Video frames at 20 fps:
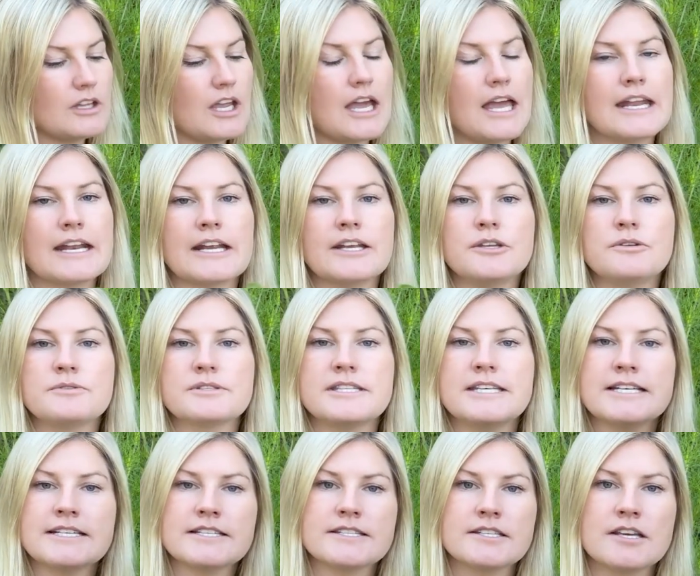and I use
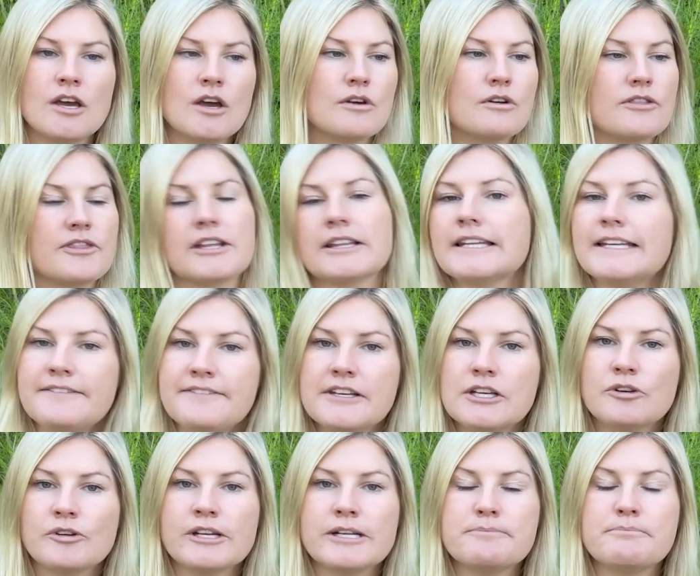the leafy
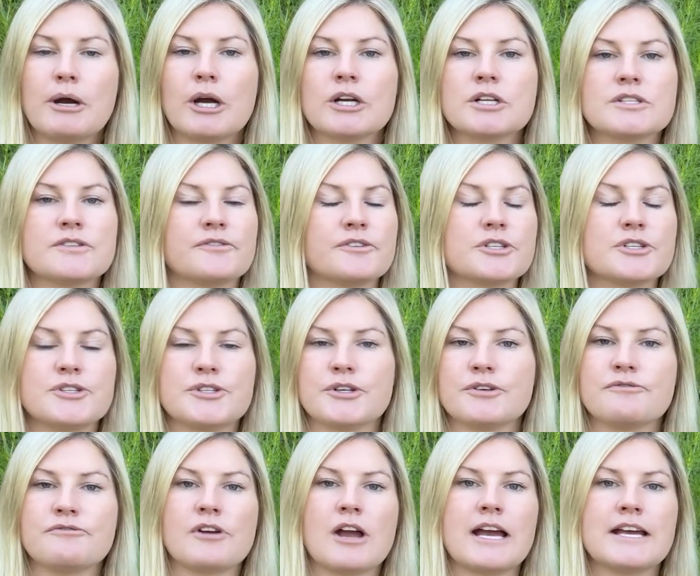green parts for
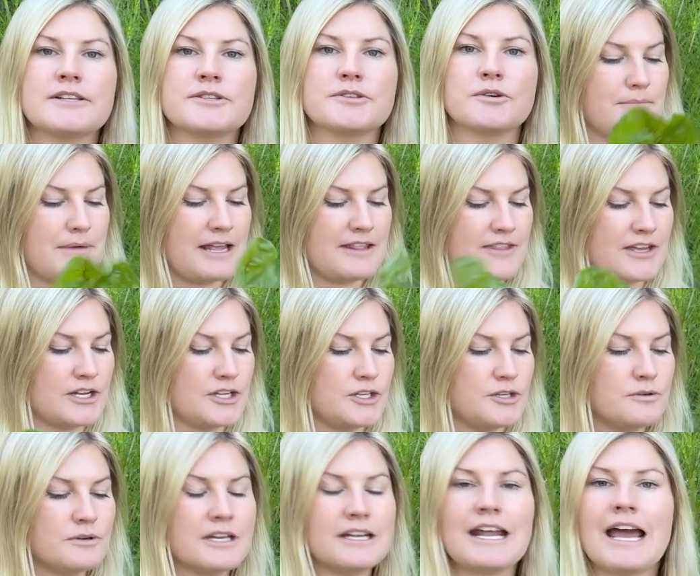stir fries, and then
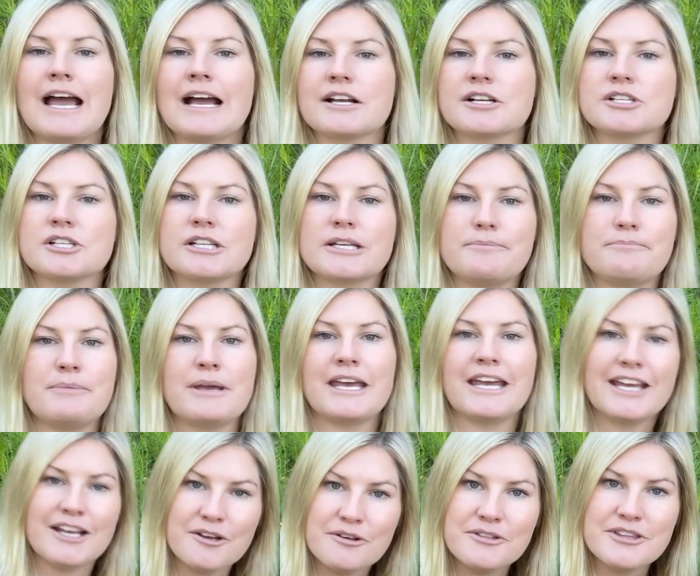you can actually
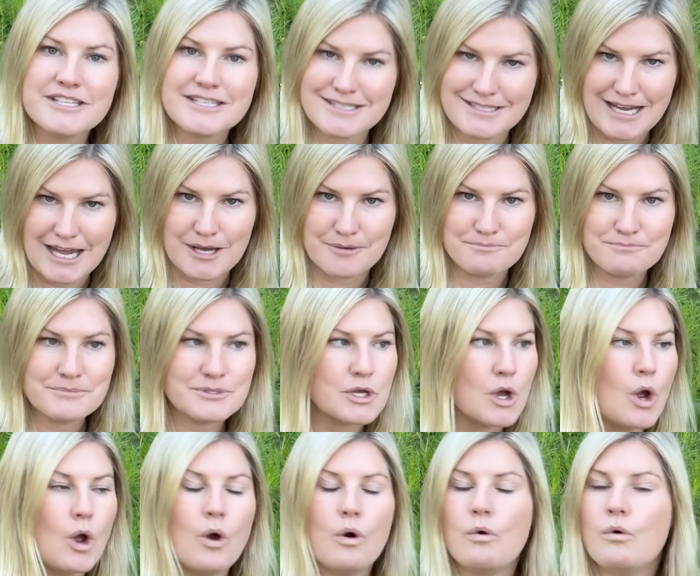pickle the stems,
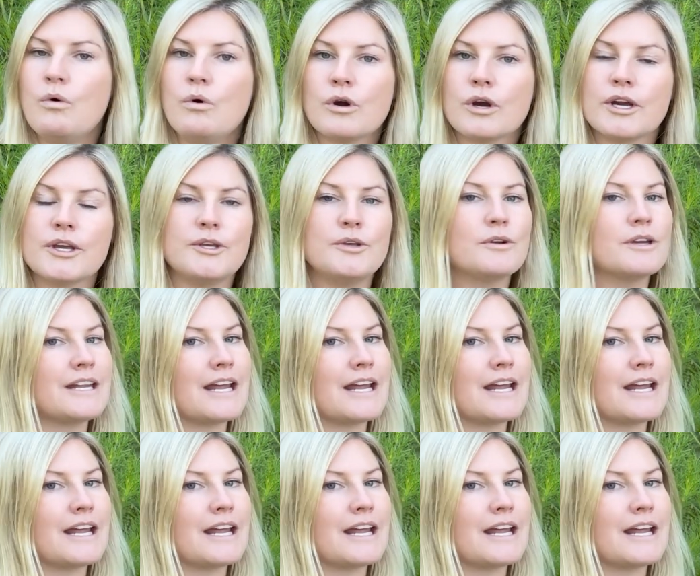or you can